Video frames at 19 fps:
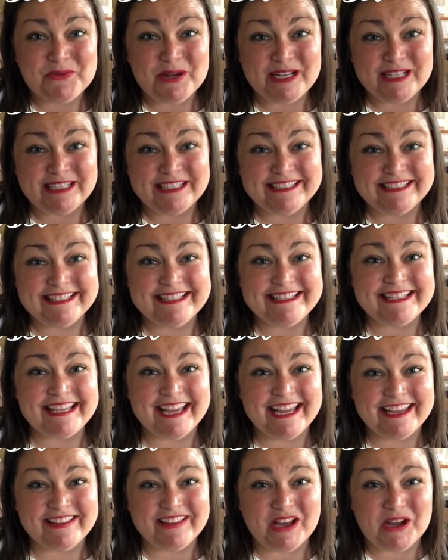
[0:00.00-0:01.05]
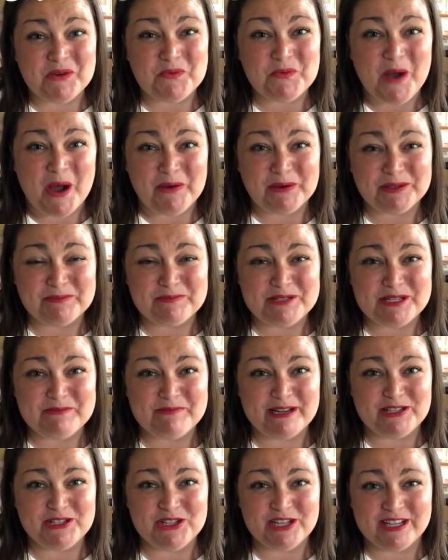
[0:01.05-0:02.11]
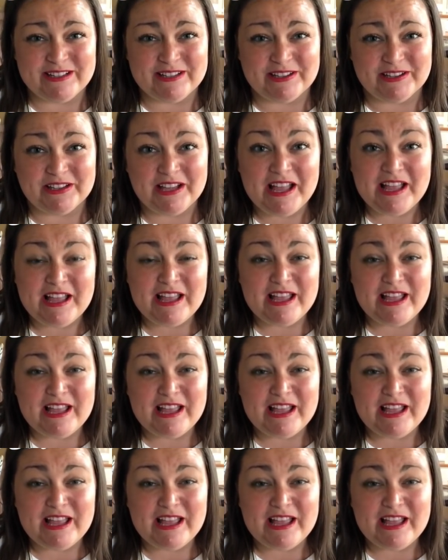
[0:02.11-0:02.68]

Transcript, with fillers: everyone, it's Kayla. Welcome to my channel.